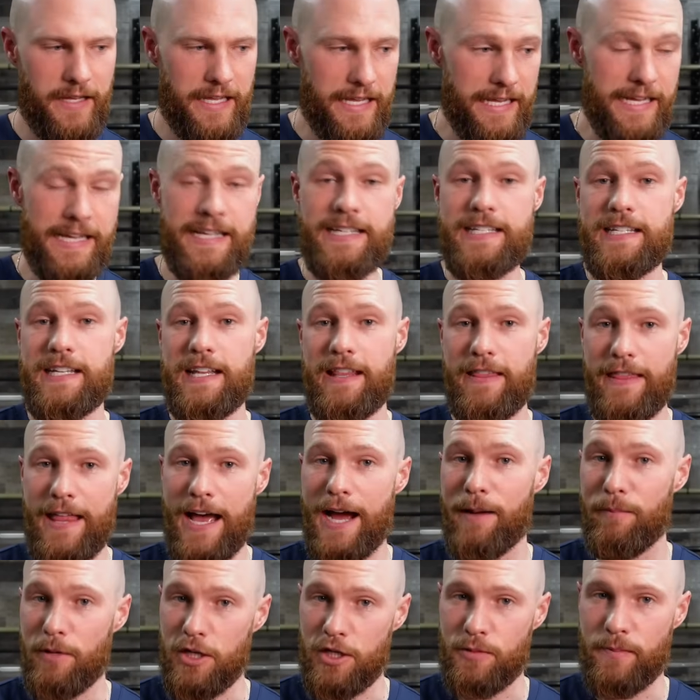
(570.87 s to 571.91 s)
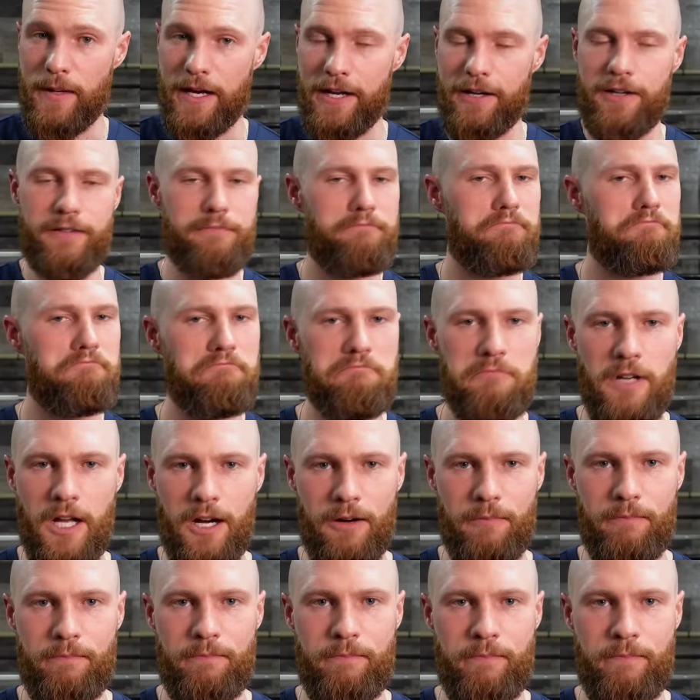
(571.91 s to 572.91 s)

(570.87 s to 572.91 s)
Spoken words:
Is it that much better? No.